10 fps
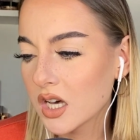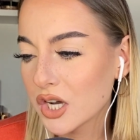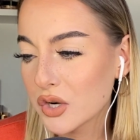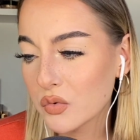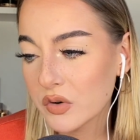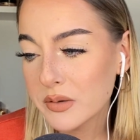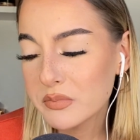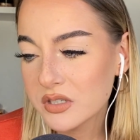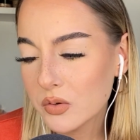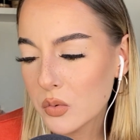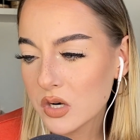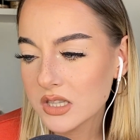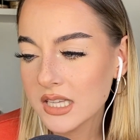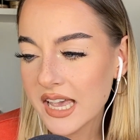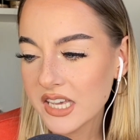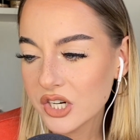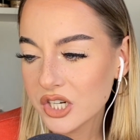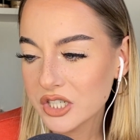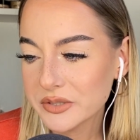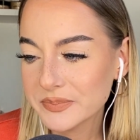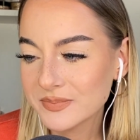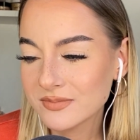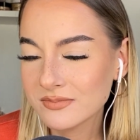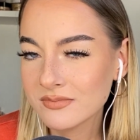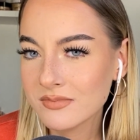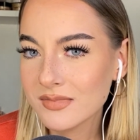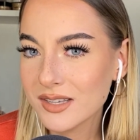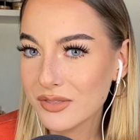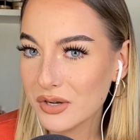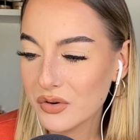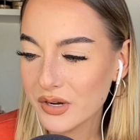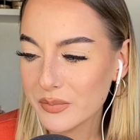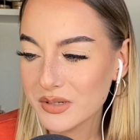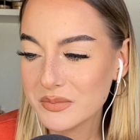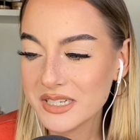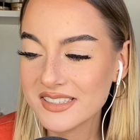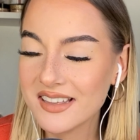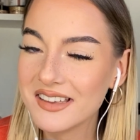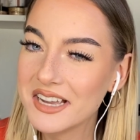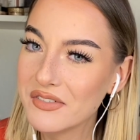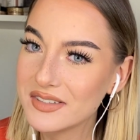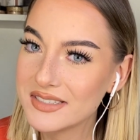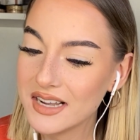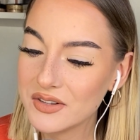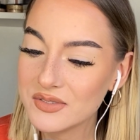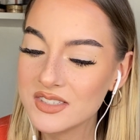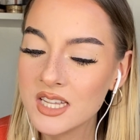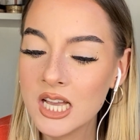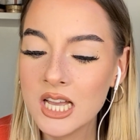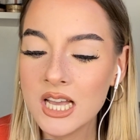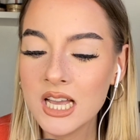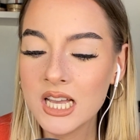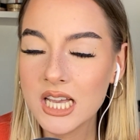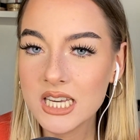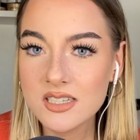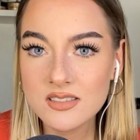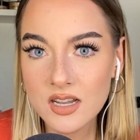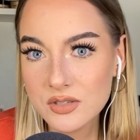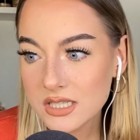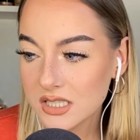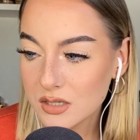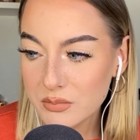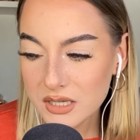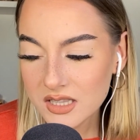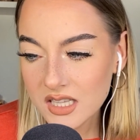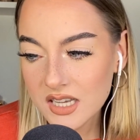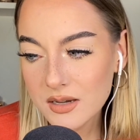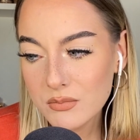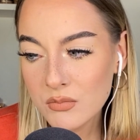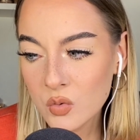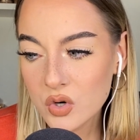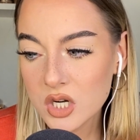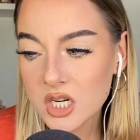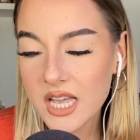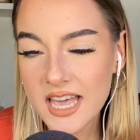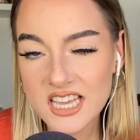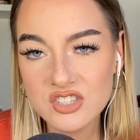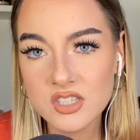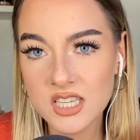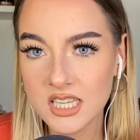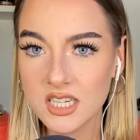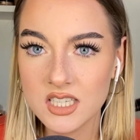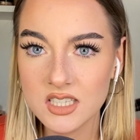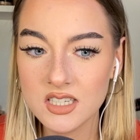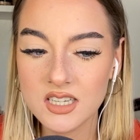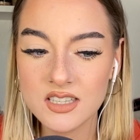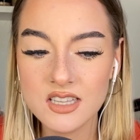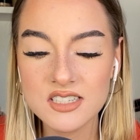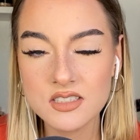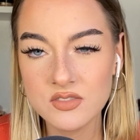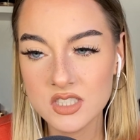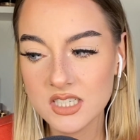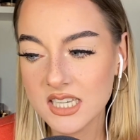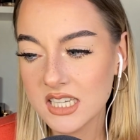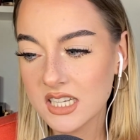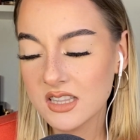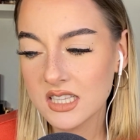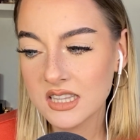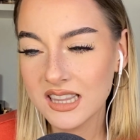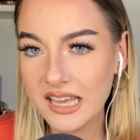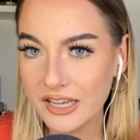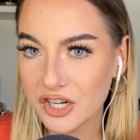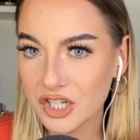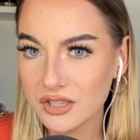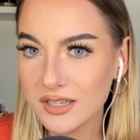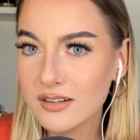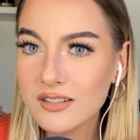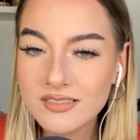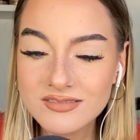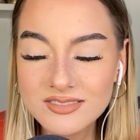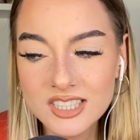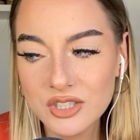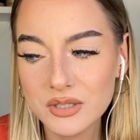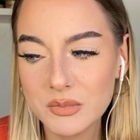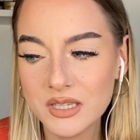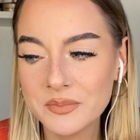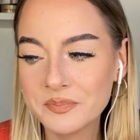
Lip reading: Crypt or lair? The crypt, because I like how that sounds, and it sounds a little bit like more educated and like sophisticated than lair, like, you know what I mean?